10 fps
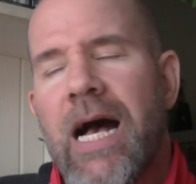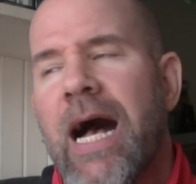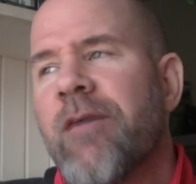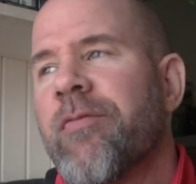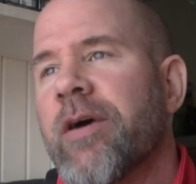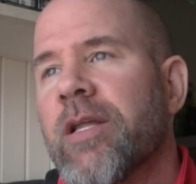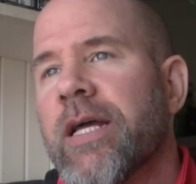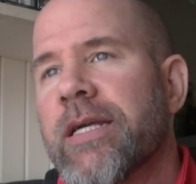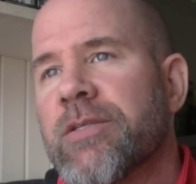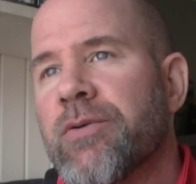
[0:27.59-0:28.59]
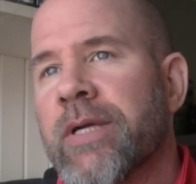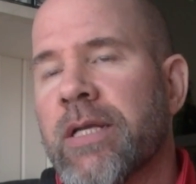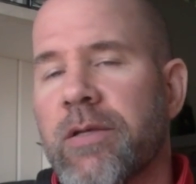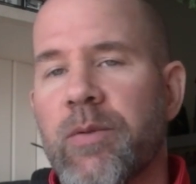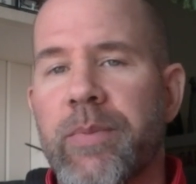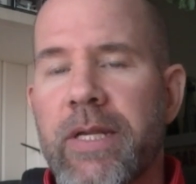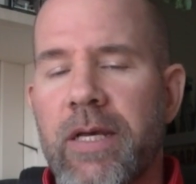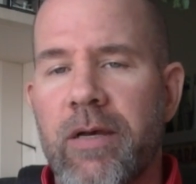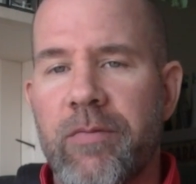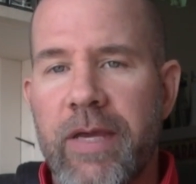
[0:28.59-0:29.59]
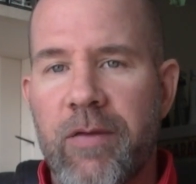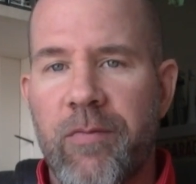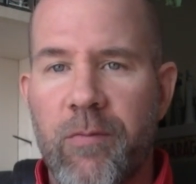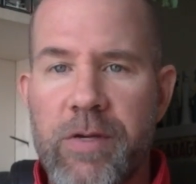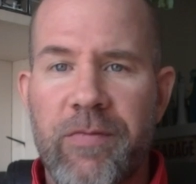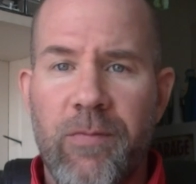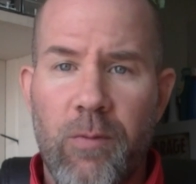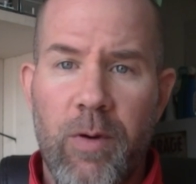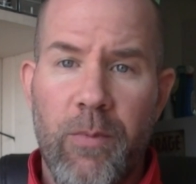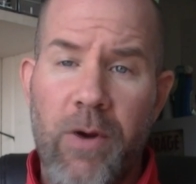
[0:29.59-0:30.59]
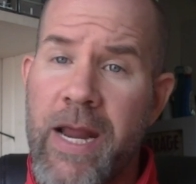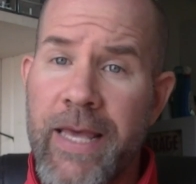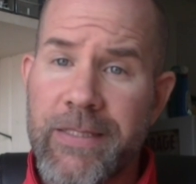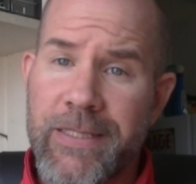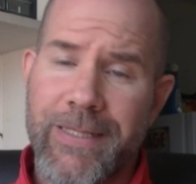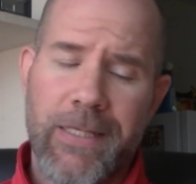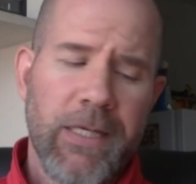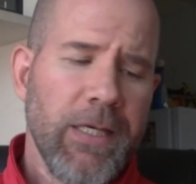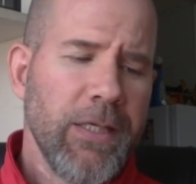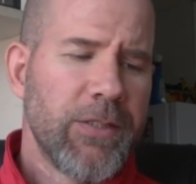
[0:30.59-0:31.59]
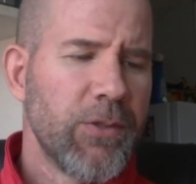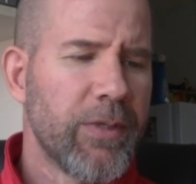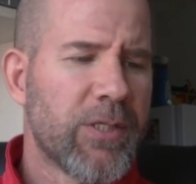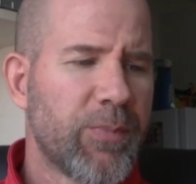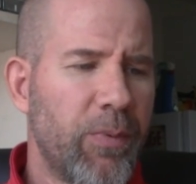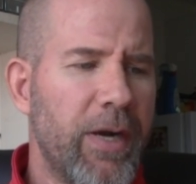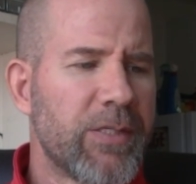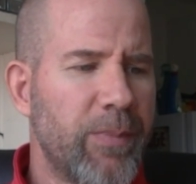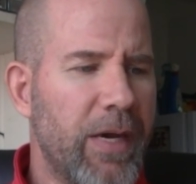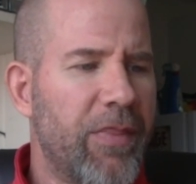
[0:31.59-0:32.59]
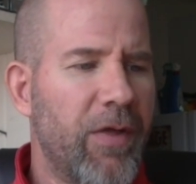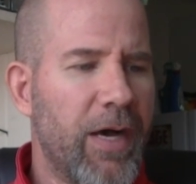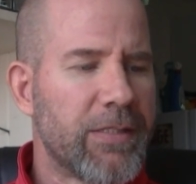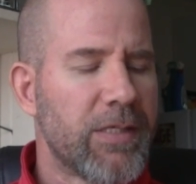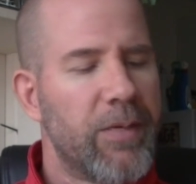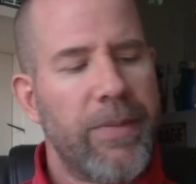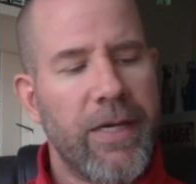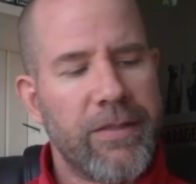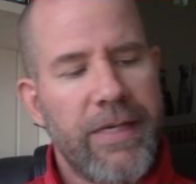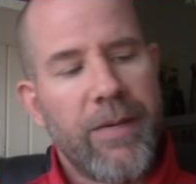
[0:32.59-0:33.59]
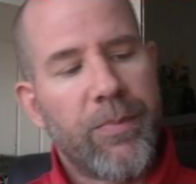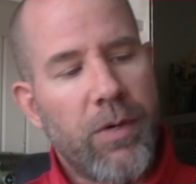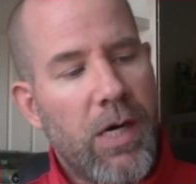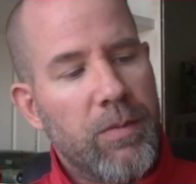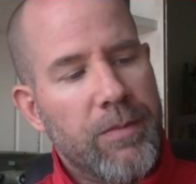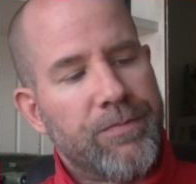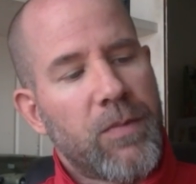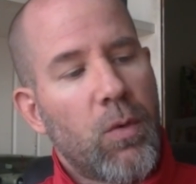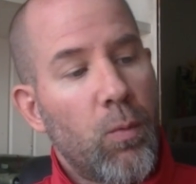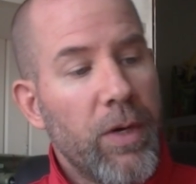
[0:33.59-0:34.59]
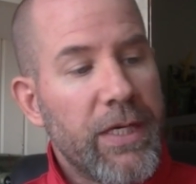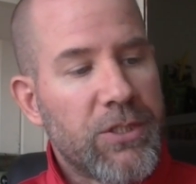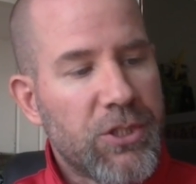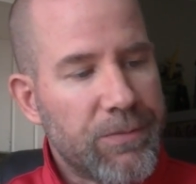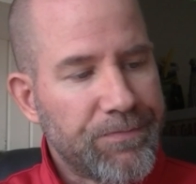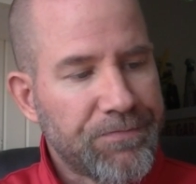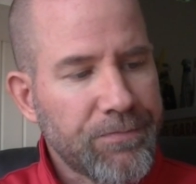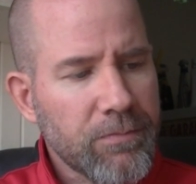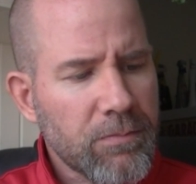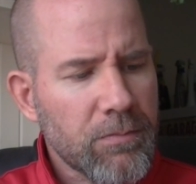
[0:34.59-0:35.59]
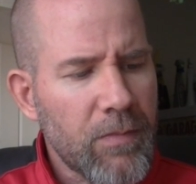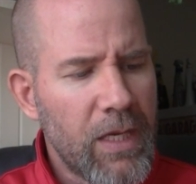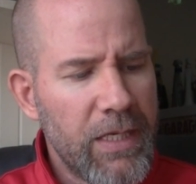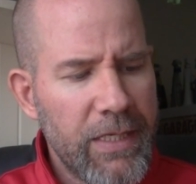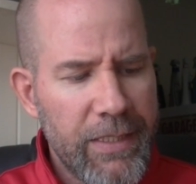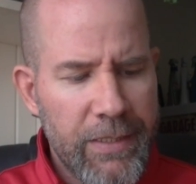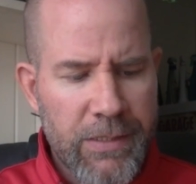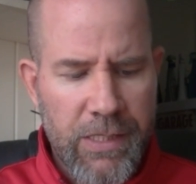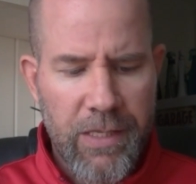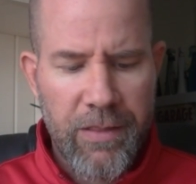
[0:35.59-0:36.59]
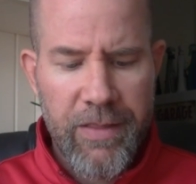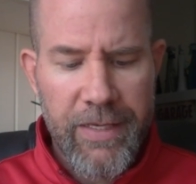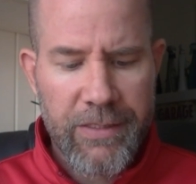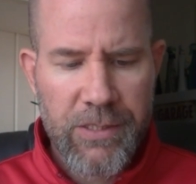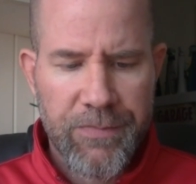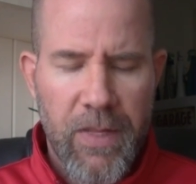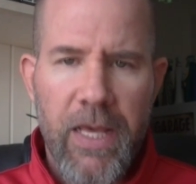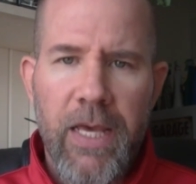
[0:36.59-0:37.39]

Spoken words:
I felt like doing a little bit of a free-form rant to express my thoughts about that problem, which is this.